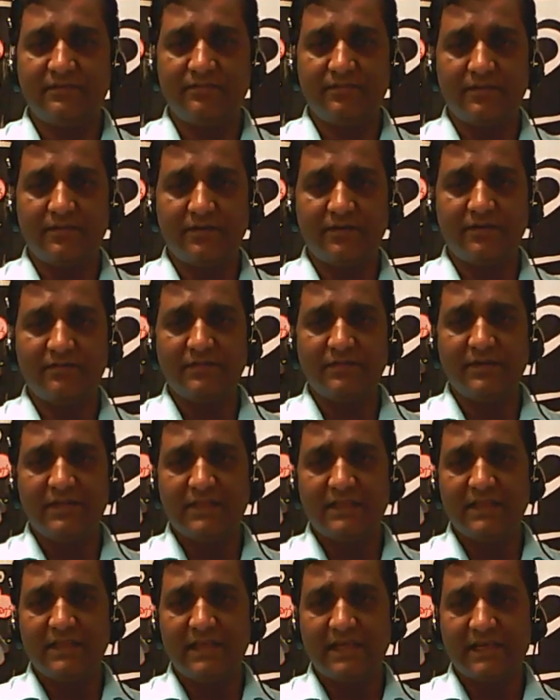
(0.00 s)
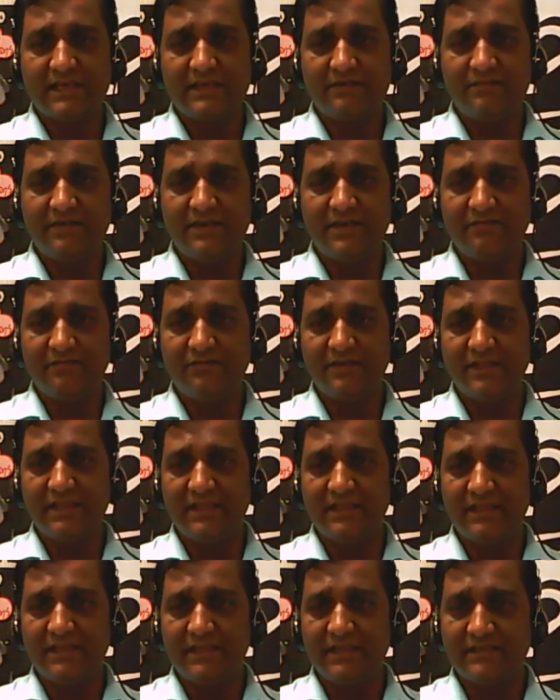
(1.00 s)
from the activity
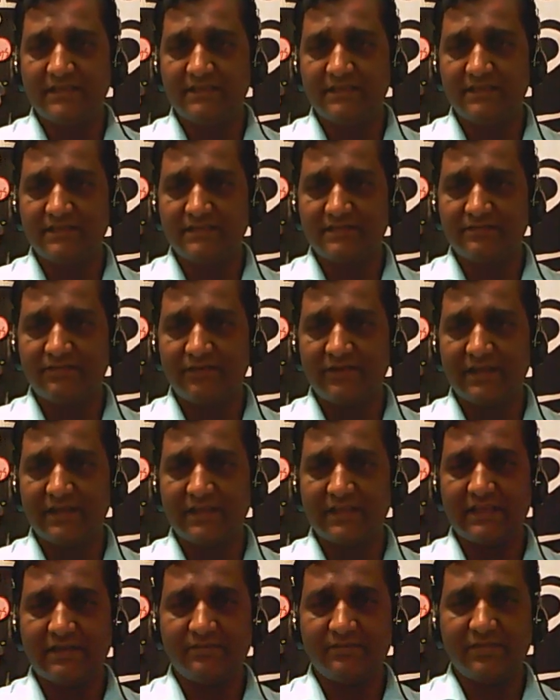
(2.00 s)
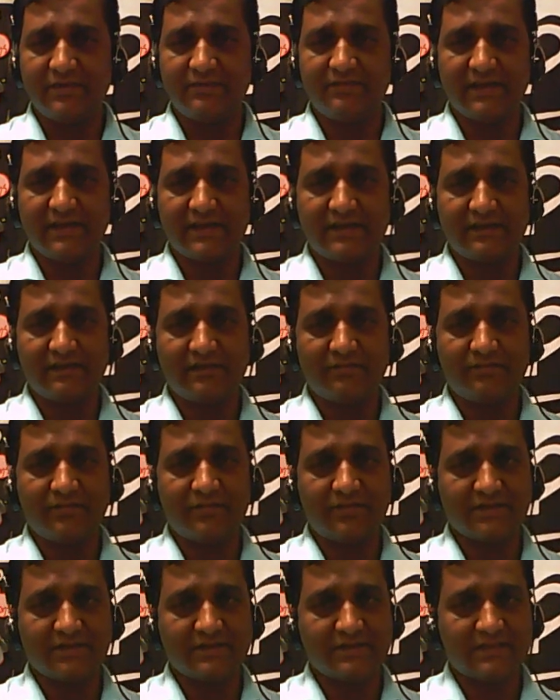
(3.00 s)
within the nations. For example, factor of
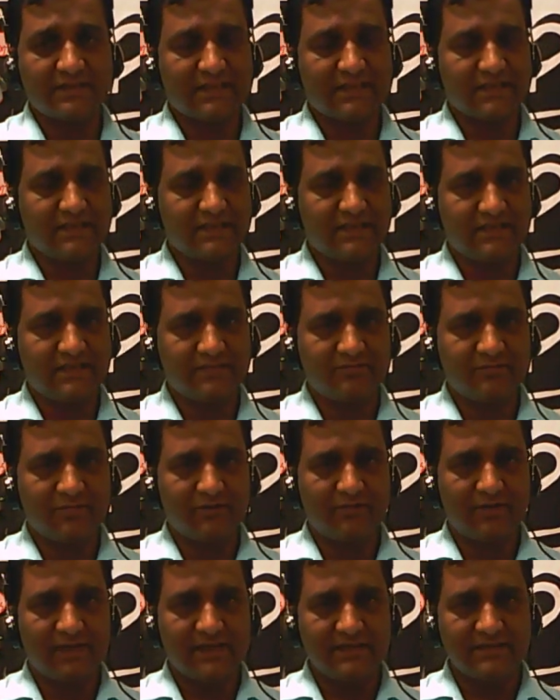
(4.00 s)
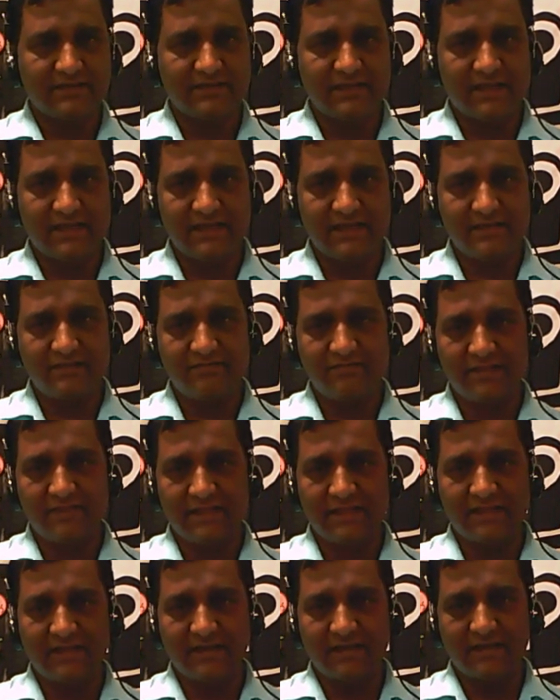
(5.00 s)
production as less mobiles and
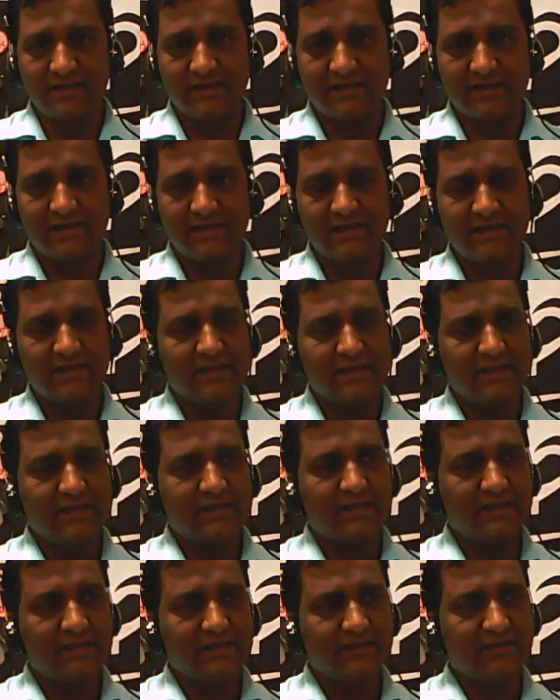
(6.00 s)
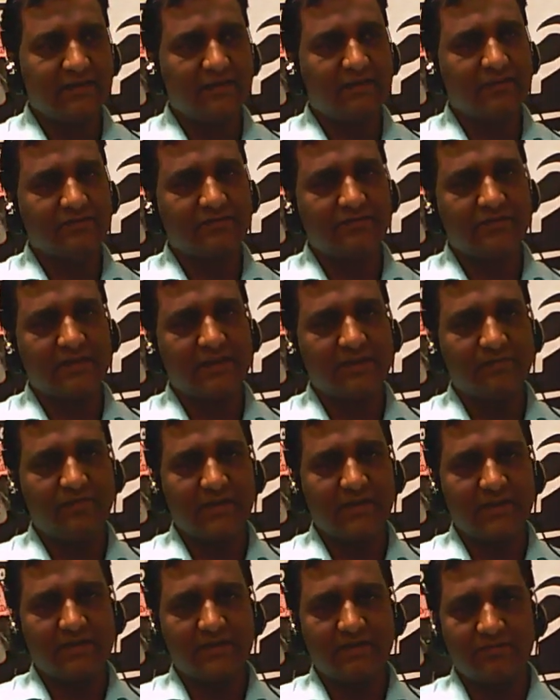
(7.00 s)
within a country. It is also impact